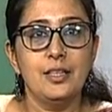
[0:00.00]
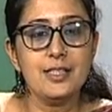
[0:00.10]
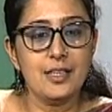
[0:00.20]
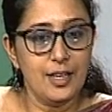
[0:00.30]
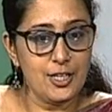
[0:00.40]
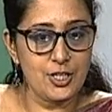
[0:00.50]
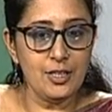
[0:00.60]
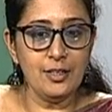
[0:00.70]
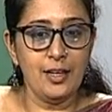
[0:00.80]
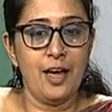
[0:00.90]
this
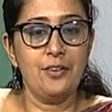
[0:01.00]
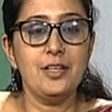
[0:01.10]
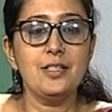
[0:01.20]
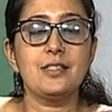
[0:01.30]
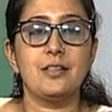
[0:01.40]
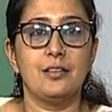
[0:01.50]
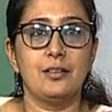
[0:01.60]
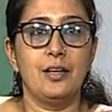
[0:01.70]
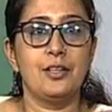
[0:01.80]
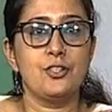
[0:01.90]
collection carries
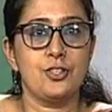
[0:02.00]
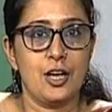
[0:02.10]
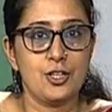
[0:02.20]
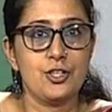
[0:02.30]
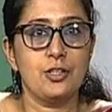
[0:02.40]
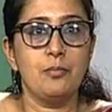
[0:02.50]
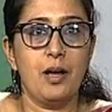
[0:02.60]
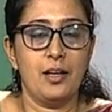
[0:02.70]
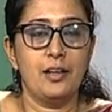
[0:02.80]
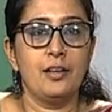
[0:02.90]
an introduction
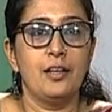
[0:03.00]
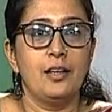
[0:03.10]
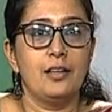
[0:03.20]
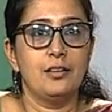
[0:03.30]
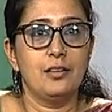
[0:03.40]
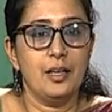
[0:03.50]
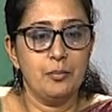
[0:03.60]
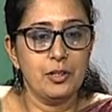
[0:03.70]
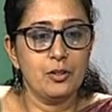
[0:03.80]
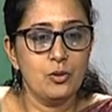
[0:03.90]
by
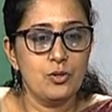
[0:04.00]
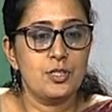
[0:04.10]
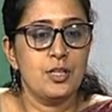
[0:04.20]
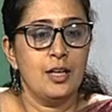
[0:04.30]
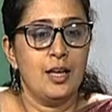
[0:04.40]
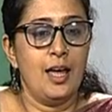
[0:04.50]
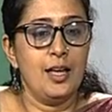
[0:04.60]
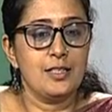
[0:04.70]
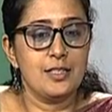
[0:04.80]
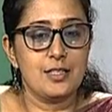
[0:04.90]
Edmund Gosse
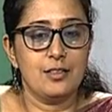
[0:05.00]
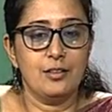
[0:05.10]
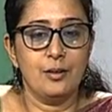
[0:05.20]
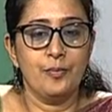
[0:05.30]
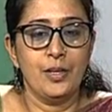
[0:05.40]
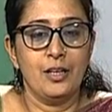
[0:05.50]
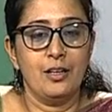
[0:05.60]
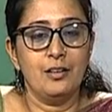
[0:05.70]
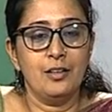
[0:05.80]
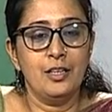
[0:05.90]
and
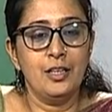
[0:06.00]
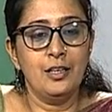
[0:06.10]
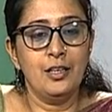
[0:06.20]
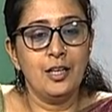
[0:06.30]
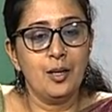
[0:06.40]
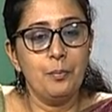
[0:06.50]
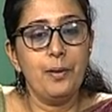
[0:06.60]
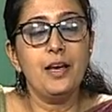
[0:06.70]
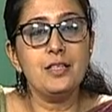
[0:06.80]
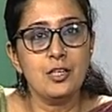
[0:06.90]
he, he
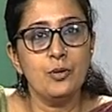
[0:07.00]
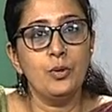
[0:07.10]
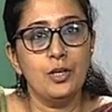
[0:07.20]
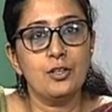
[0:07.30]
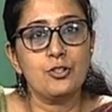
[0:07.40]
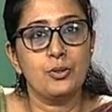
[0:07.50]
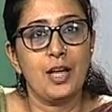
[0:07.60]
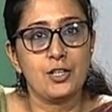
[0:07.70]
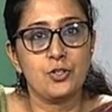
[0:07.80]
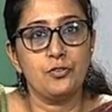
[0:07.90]
compares her work to
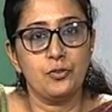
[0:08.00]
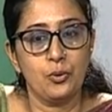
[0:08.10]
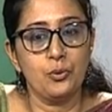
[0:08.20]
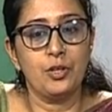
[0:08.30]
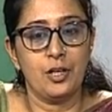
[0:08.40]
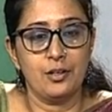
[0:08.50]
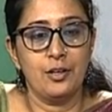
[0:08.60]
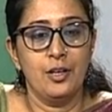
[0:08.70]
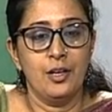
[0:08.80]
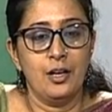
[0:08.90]
that of Toru
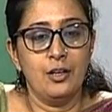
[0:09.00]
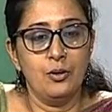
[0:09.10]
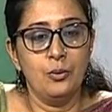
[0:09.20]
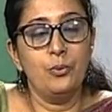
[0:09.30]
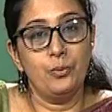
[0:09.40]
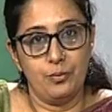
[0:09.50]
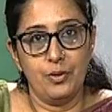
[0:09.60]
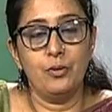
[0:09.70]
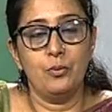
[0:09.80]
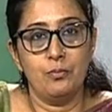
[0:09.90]
Dutt uh, who
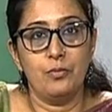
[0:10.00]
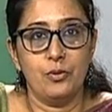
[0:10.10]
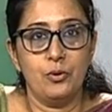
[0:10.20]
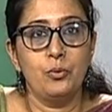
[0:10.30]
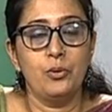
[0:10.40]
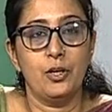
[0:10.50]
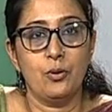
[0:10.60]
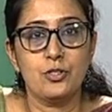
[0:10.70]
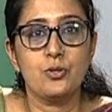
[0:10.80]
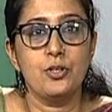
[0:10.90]
uh, you know who he
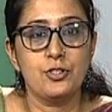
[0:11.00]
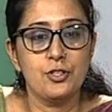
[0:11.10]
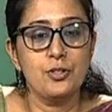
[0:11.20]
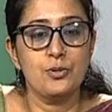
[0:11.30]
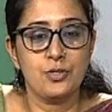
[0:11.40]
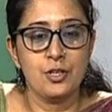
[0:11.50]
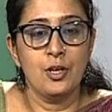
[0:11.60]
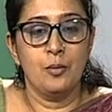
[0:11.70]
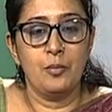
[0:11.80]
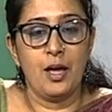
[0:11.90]
had also introduced
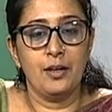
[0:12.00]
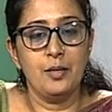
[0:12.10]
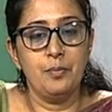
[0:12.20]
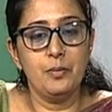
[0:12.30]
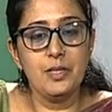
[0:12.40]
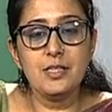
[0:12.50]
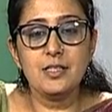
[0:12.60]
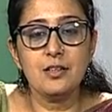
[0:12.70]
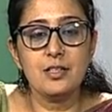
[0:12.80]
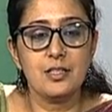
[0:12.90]
and he permits
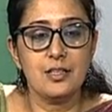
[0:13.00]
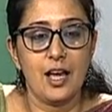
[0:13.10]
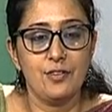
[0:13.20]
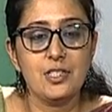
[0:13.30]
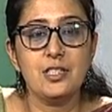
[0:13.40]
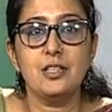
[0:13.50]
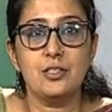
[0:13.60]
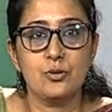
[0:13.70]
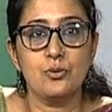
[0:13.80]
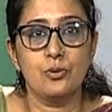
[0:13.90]
a certain
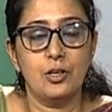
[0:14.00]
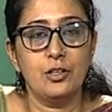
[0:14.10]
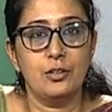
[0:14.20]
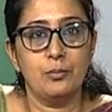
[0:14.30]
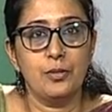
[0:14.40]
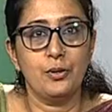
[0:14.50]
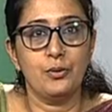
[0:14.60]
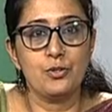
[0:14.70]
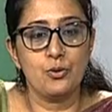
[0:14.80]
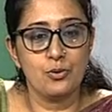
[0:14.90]
naivety to uh, you
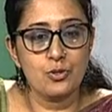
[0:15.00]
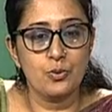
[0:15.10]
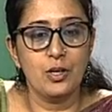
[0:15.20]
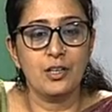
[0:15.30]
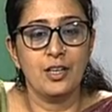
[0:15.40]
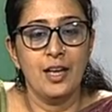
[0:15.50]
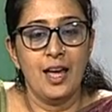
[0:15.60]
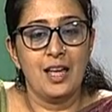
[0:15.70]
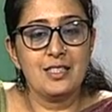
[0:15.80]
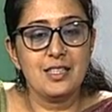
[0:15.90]
know Toru's work
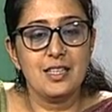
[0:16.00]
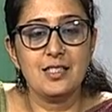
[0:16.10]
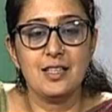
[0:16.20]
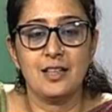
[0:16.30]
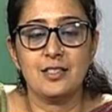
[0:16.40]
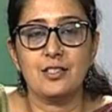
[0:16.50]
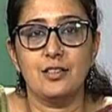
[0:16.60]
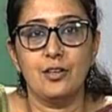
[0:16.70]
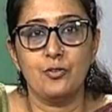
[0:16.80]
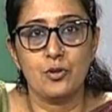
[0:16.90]
and says that
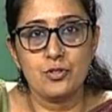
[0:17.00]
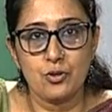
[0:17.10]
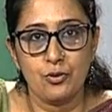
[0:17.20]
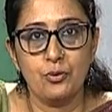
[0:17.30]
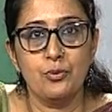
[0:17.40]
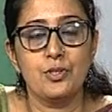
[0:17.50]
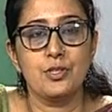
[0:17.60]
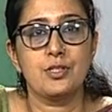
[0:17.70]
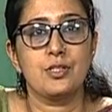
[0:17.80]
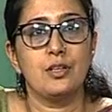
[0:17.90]
uh, of course Toru
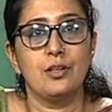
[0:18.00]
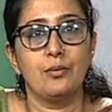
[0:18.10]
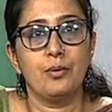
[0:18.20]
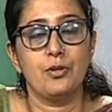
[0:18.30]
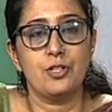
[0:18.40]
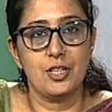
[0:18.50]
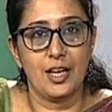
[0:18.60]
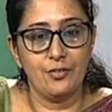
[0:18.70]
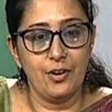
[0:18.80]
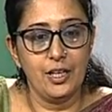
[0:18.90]
was uh, you know she
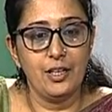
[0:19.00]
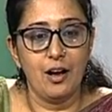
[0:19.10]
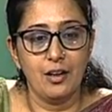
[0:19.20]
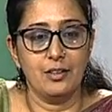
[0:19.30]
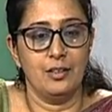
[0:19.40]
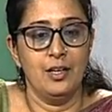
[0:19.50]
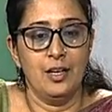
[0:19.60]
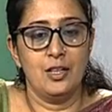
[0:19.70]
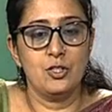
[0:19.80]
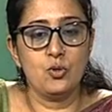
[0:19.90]
died very young
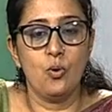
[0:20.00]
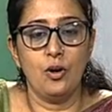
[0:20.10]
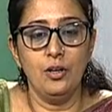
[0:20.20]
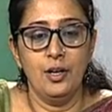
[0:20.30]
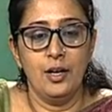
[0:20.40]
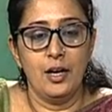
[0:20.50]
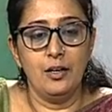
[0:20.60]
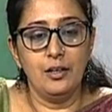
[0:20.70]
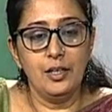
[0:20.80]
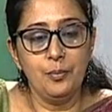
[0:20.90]
and so on
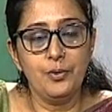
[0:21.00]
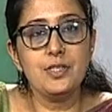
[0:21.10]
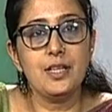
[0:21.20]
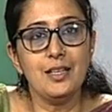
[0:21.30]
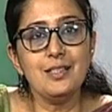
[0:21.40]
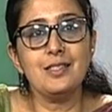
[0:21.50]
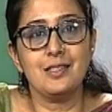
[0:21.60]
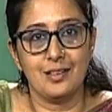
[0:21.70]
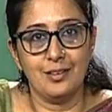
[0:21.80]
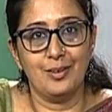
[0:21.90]
uh, he
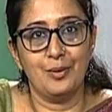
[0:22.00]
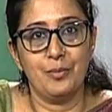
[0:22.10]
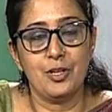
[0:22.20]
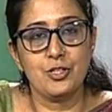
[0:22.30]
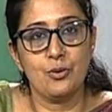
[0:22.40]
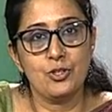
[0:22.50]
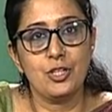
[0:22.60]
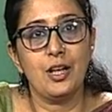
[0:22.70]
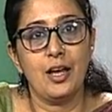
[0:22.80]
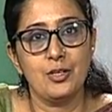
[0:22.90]
presents uh, uh
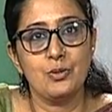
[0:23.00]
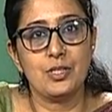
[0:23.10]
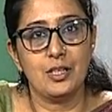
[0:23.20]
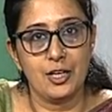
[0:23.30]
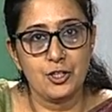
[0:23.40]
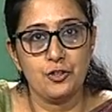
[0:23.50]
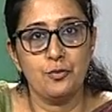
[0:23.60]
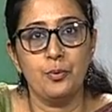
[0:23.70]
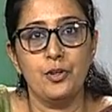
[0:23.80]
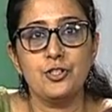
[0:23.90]
Sarojini Naidu's
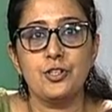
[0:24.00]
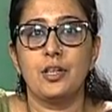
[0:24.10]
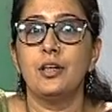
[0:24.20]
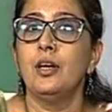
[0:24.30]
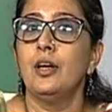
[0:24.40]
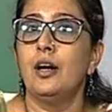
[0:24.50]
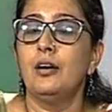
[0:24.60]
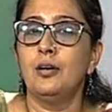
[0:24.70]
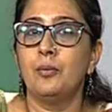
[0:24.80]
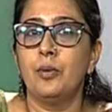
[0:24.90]
collection of poetry,
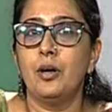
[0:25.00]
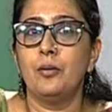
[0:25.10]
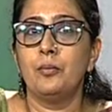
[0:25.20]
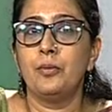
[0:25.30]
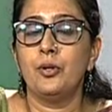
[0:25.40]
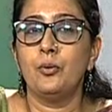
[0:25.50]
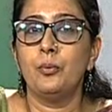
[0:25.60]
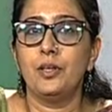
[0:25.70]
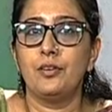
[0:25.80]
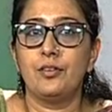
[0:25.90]
uh, uh, you know,
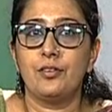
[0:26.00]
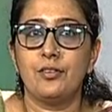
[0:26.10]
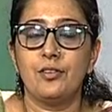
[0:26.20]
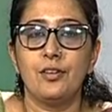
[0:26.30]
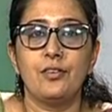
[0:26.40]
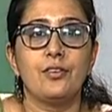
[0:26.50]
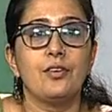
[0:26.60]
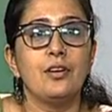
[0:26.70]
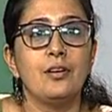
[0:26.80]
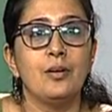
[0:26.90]
with
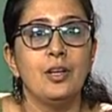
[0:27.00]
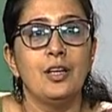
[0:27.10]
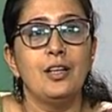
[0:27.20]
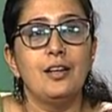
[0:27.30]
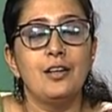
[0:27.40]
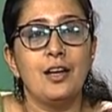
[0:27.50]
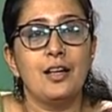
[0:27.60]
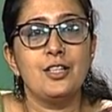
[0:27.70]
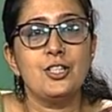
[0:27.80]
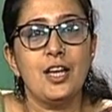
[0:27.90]
this,
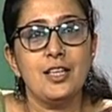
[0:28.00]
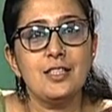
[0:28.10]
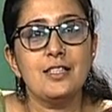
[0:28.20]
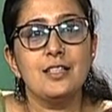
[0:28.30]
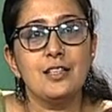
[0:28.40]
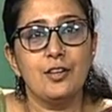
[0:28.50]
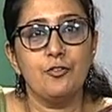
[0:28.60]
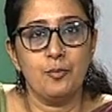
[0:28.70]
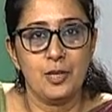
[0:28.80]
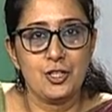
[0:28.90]
and he shares this little
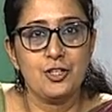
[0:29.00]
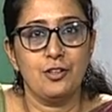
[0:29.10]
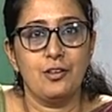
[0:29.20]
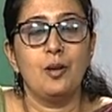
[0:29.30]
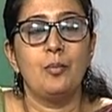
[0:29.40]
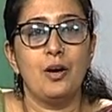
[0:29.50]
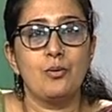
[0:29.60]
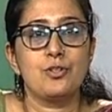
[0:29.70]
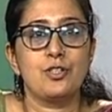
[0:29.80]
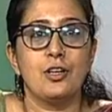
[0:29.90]
information
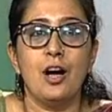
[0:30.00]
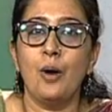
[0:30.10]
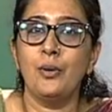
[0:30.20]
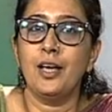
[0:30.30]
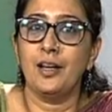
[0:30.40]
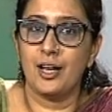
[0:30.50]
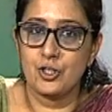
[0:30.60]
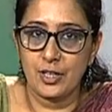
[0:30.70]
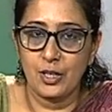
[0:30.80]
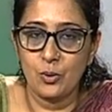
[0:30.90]
about how he had
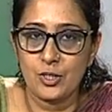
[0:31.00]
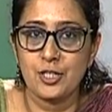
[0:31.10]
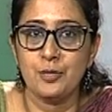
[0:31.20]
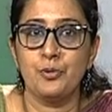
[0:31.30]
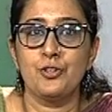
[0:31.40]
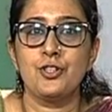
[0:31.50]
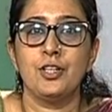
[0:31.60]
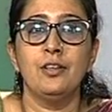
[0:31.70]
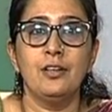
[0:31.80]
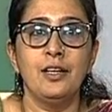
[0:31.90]
actually looked at her
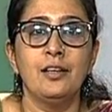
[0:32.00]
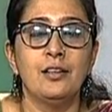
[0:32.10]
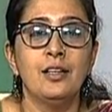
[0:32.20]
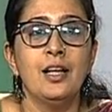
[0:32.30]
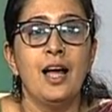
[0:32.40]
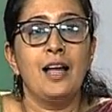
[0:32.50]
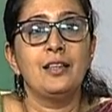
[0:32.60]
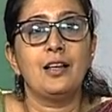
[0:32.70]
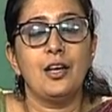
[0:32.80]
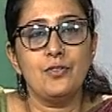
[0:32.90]
poetry earlier
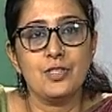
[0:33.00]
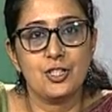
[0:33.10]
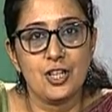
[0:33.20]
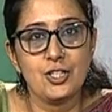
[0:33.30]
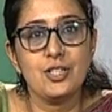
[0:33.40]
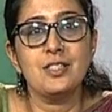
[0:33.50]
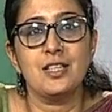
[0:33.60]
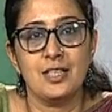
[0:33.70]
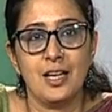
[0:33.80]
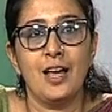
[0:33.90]
and the kind of
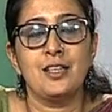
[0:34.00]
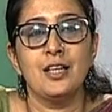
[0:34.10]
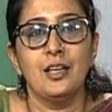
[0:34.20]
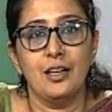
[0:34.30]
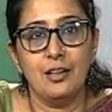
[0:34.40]
suggestions that he had